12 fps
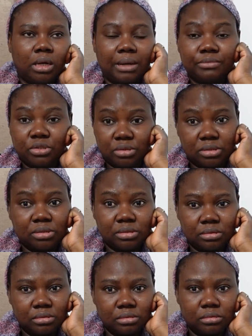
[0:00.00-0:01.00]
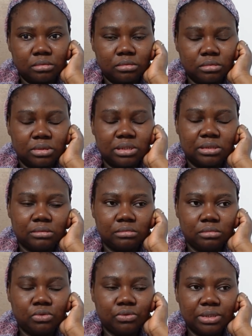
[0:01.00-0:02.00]
I'm just
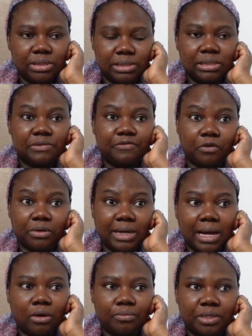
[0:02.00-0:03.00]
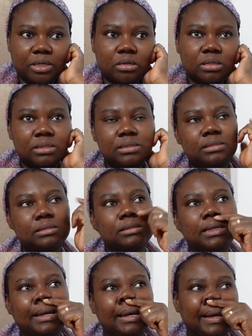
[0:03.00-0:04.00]
doing this for now
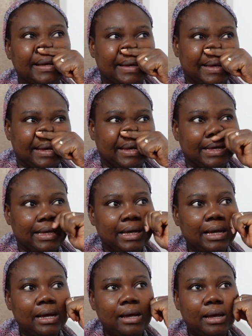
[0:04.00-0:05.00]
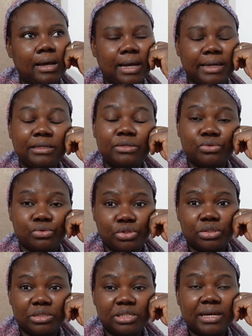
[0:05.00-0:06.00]
because I need to
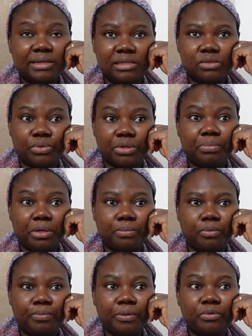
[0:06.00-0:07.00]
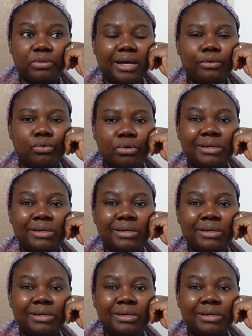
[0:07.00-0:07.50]
share this with people. People that don't